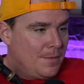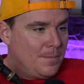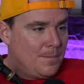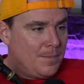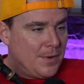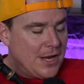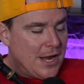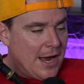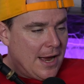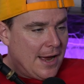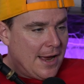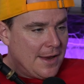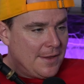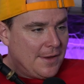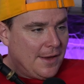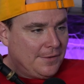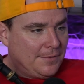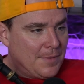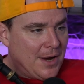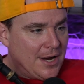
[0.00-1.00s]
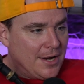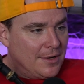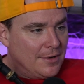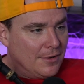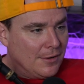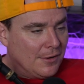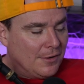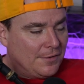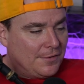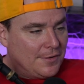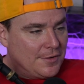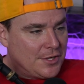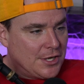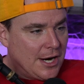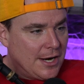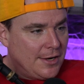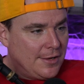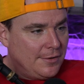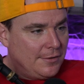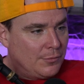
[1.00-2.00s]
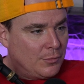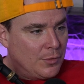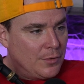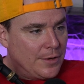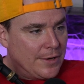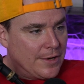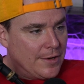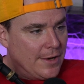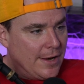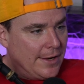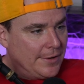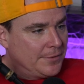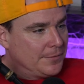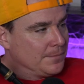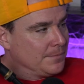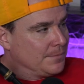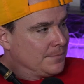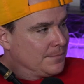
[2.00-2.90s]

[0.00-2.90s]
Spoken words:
But yeah, that's my Hitler, is the Chinese ruling class.